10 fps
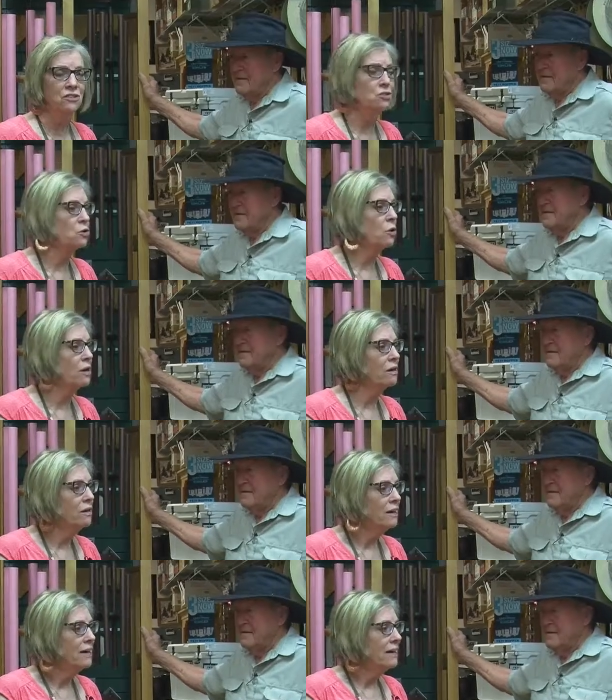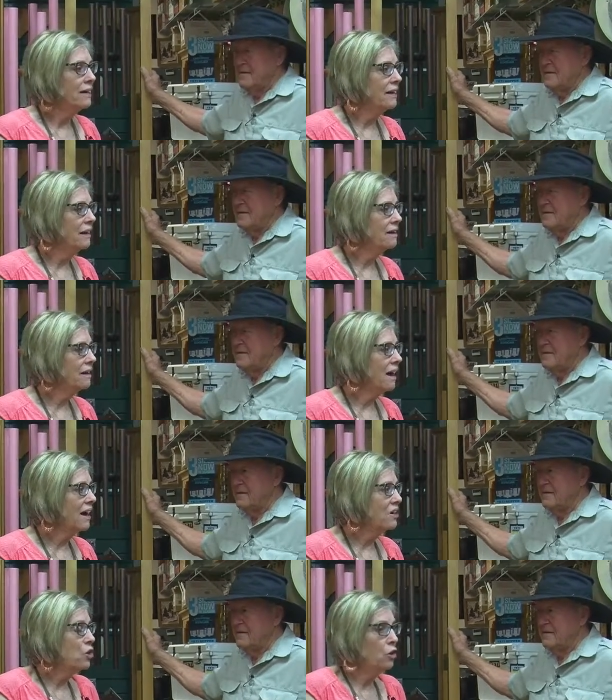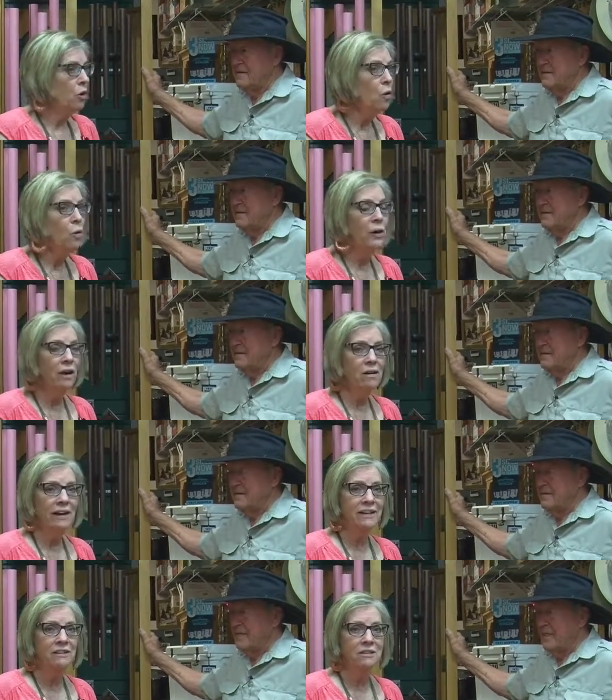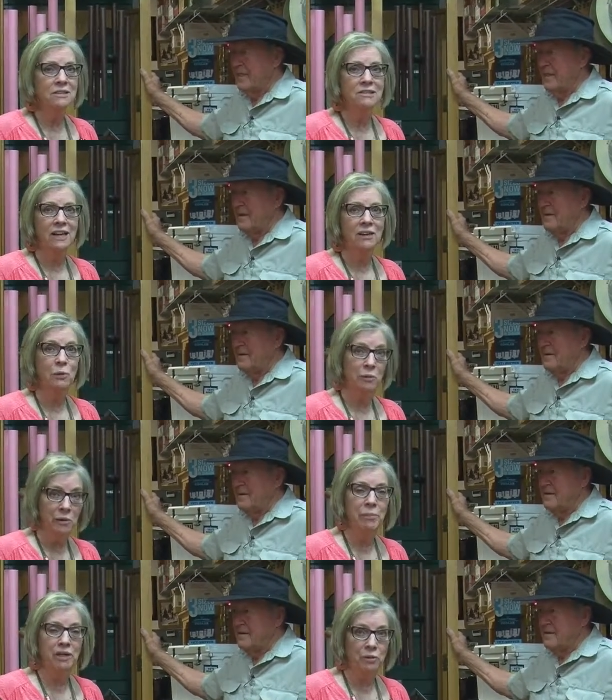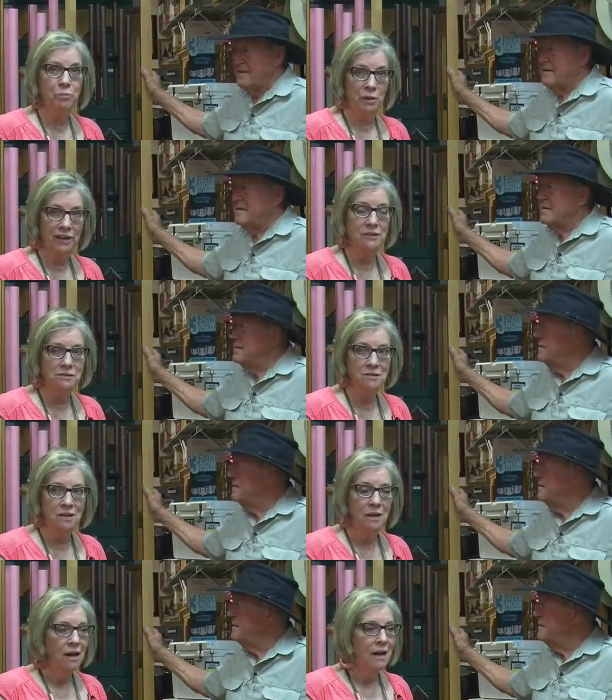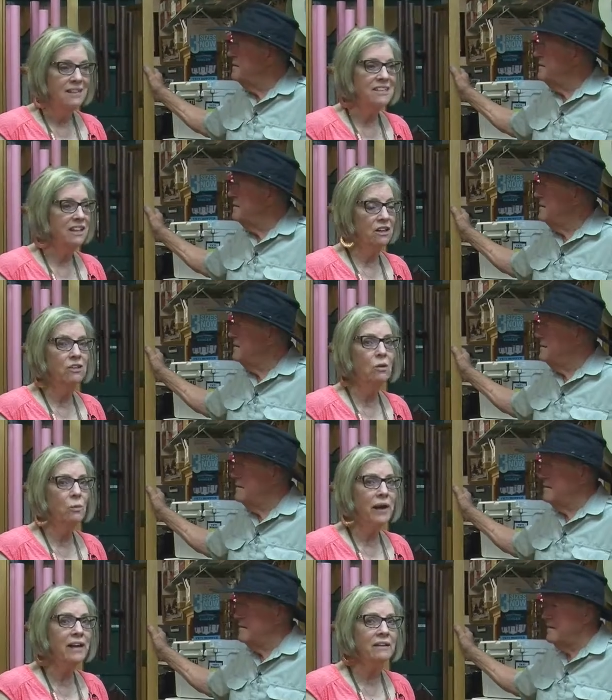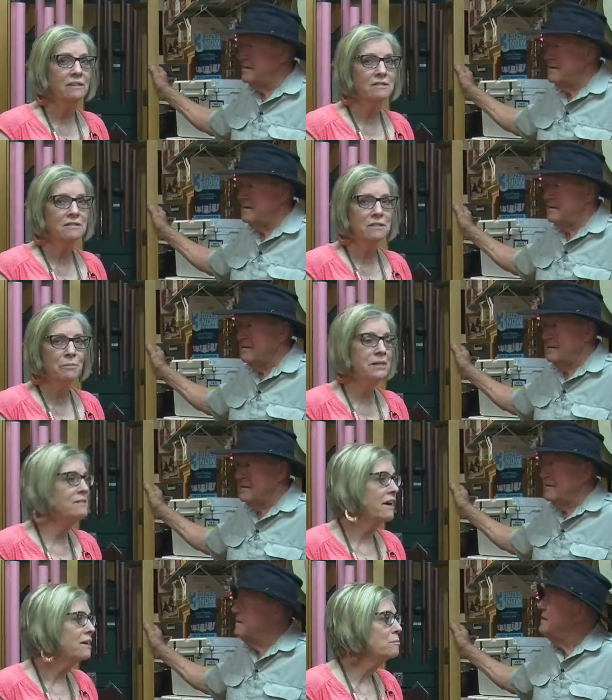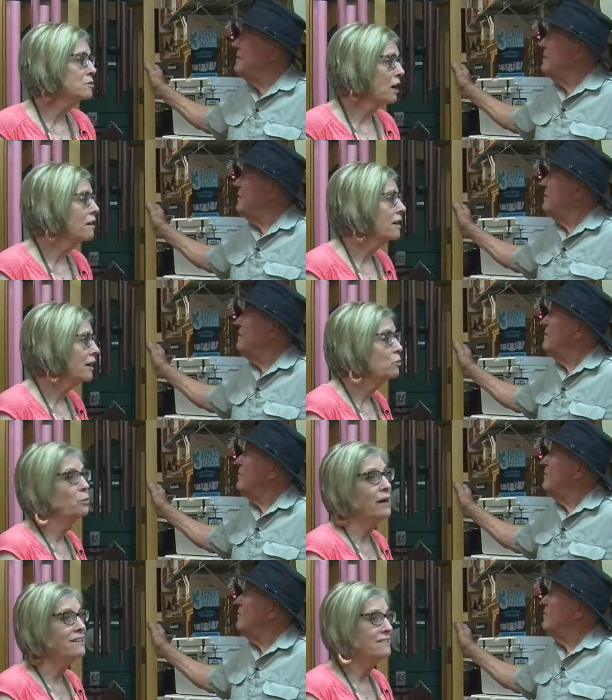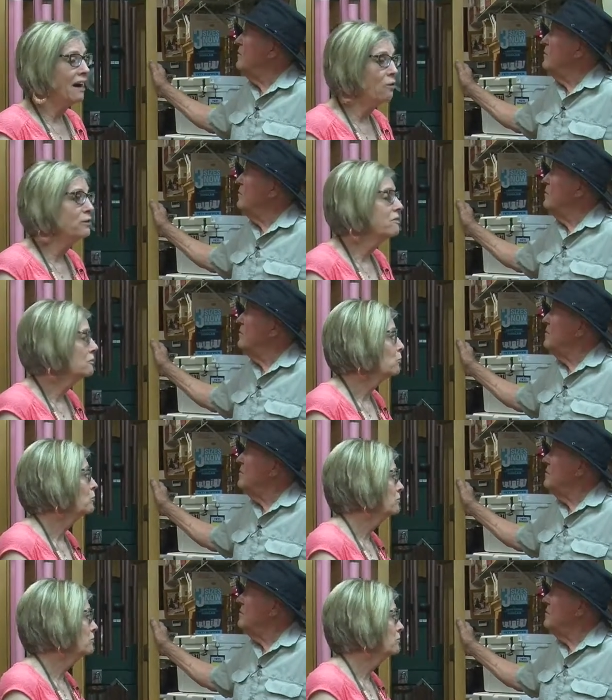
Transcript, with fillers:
Speaker 1: the store. And I know we all like a good sale. We want a better price. It's like, don't wait. Some of these items are like right down to